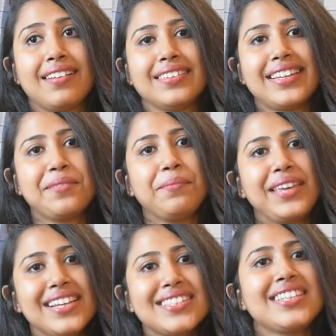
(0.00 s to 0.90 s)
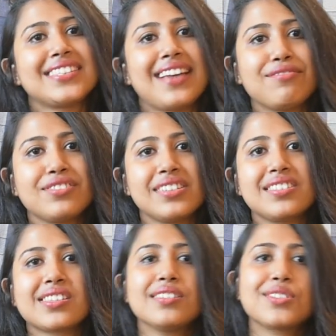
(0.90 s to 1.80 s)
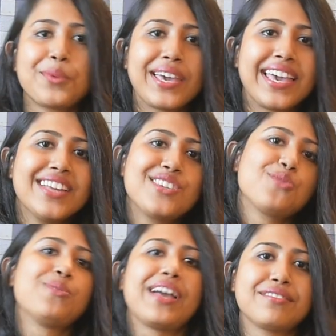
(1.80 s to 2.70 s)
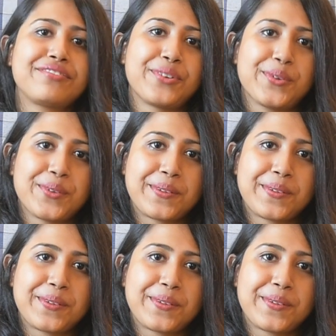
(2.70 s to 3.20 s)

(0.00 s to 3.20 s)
that makes these daffodils sway to and fro.